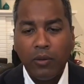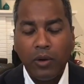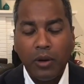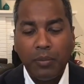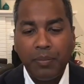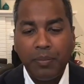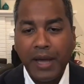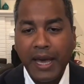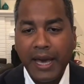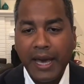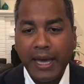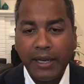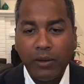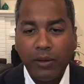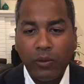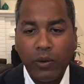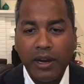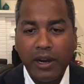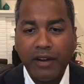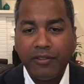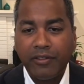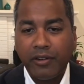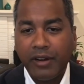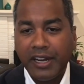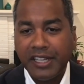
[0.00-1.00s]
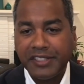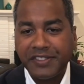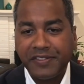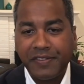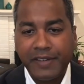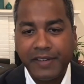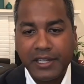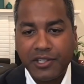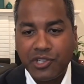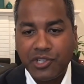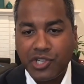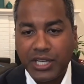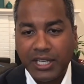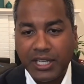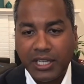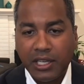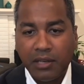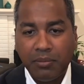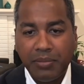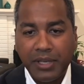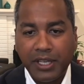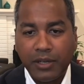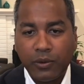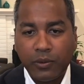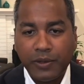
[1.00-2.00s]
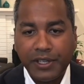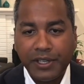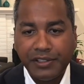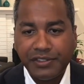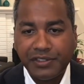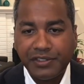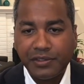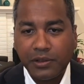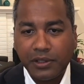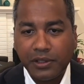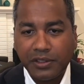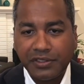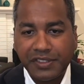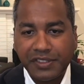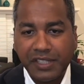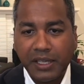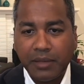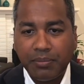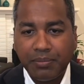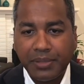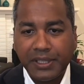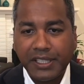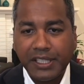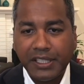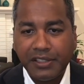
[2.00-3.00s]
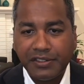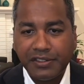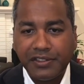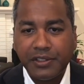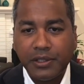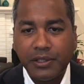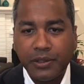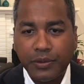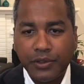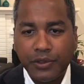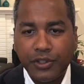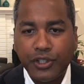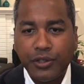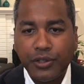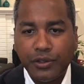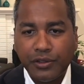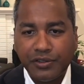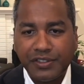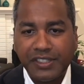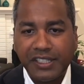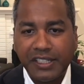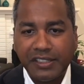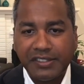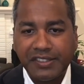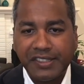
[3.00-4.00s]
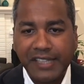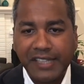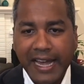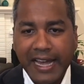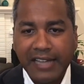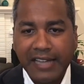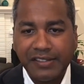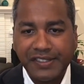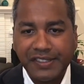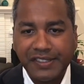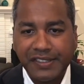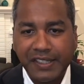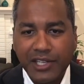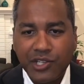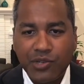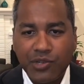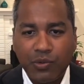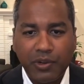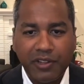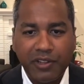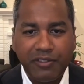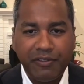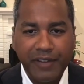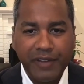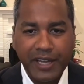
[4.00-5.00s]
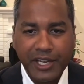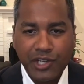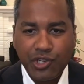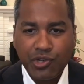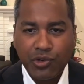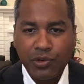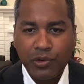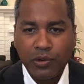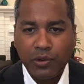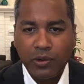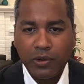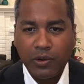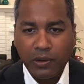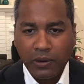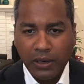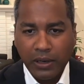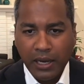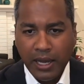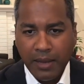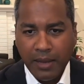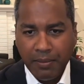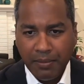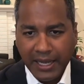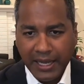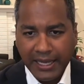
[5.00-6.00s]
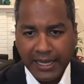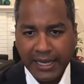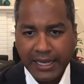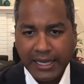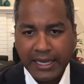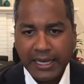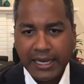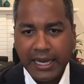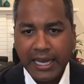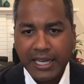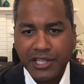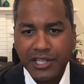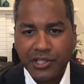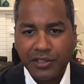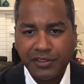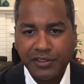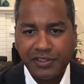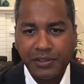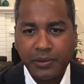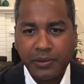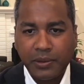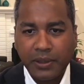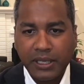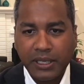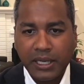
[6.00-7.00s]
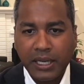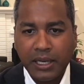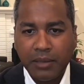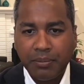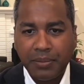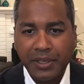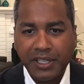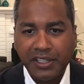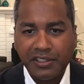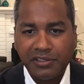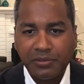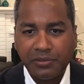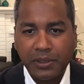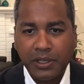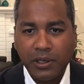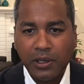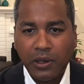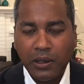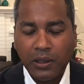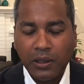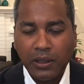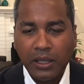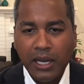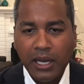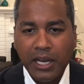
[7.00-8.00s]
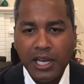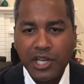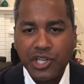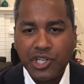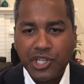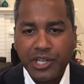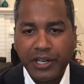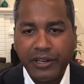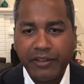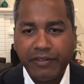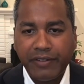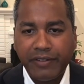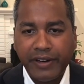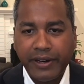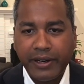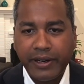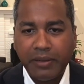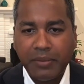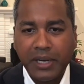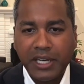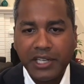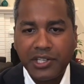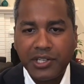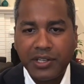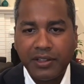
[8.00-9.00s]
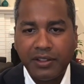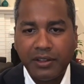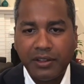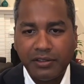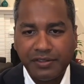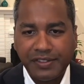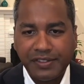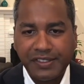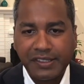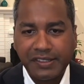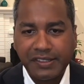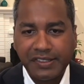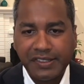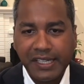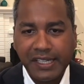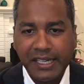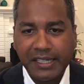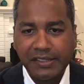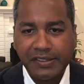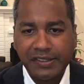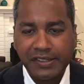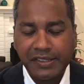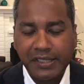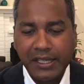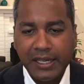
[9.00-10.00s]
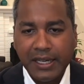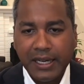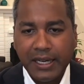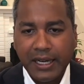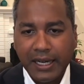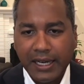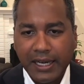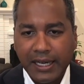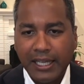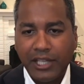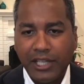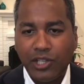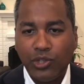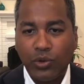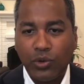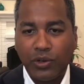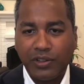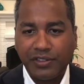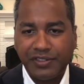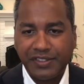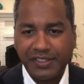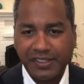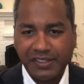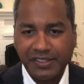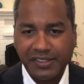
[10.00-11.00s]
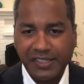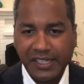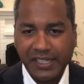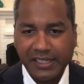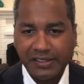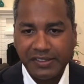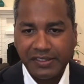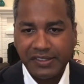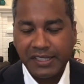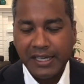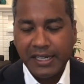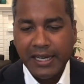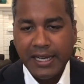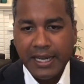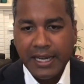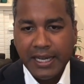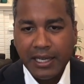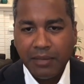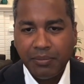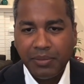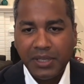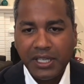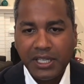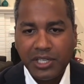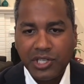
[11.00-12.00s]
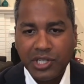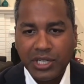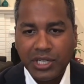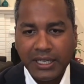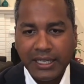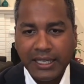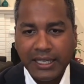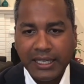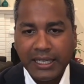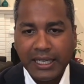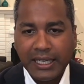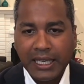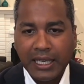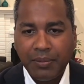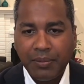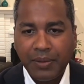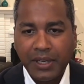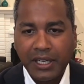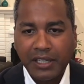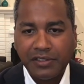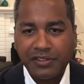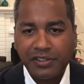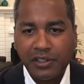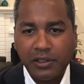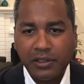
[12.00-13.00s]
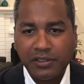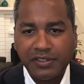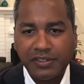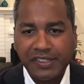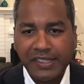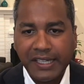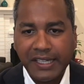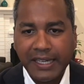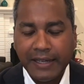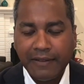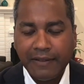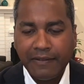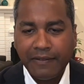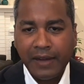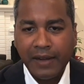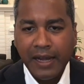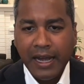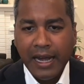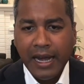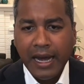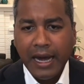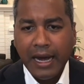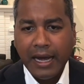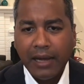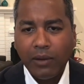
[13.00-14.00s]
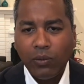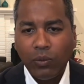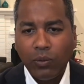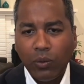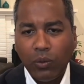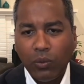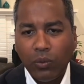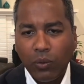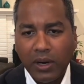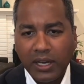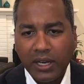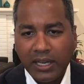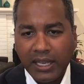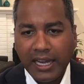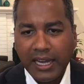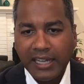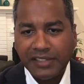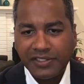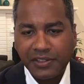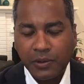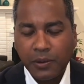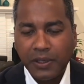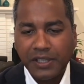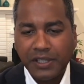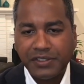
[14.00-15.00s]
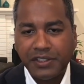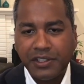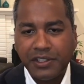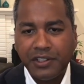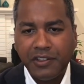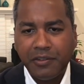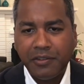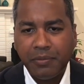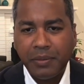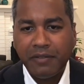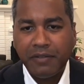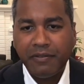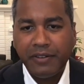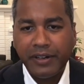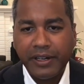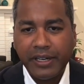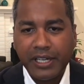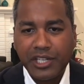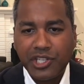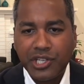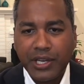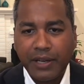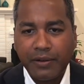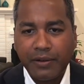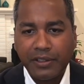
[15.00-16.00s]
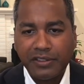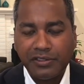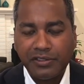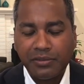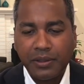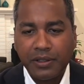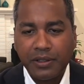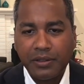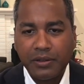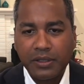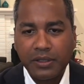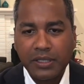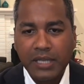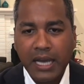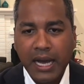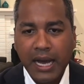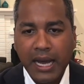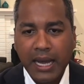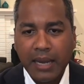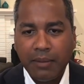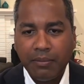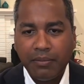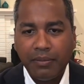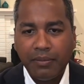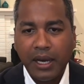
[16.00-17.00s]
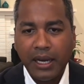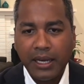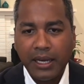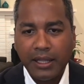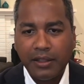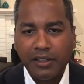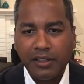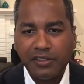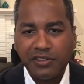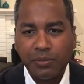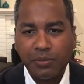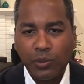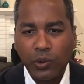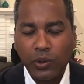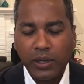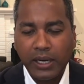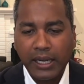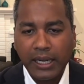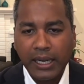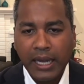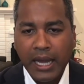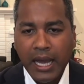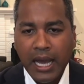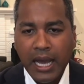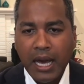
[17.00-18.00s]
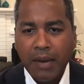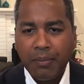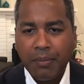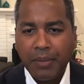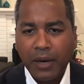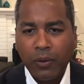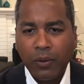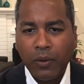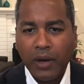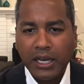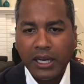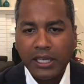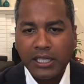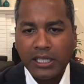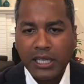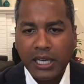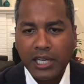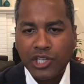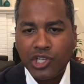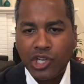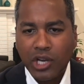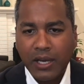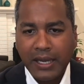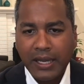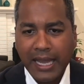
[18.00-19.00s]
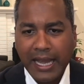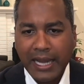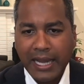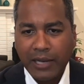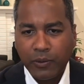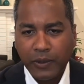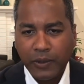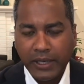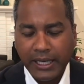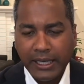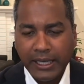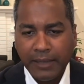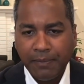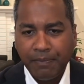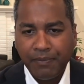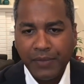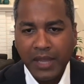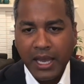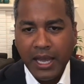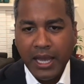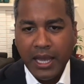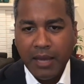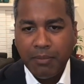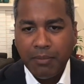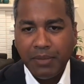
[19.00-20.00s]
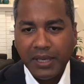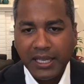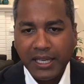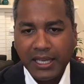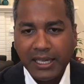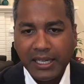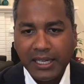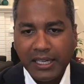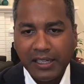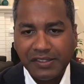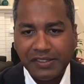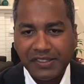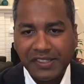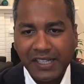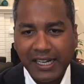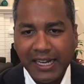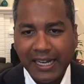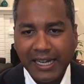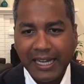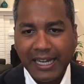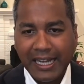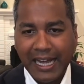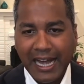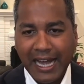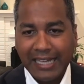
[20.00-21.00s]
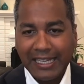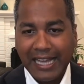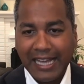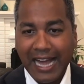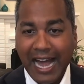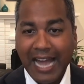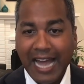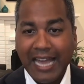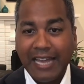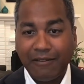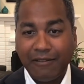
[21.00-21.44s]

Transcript: Patti, wherever SVLG can be a resource, please do use us as such with venture or making connections to our companies. We all share very much in the success, in your success in PG&E, keeping us all safe. One last question. You've been very generous with your time this morning, but I want to touch on equity. Because I